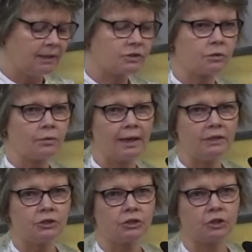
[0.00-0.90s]
It's the
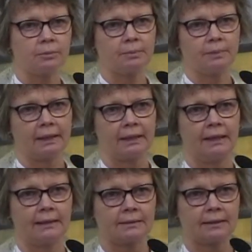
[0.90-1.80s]
relationship that
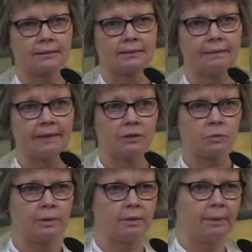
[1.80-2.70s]
connects us, and
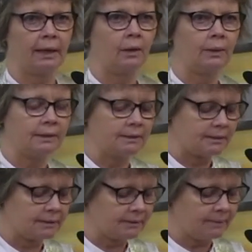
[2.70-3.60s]
that's where the power
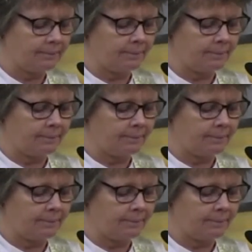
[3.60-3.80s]
is.